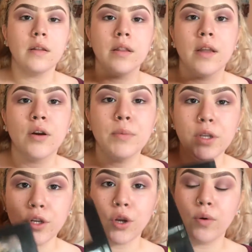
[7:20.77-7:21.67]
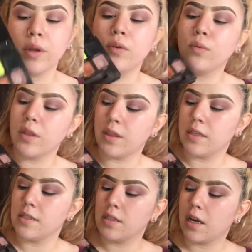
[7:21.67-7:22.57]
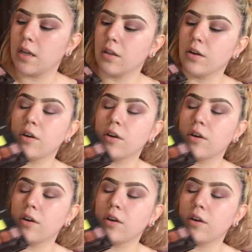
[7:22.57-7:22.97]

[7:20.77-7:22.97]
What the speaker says: Now I'm gonna go in with this color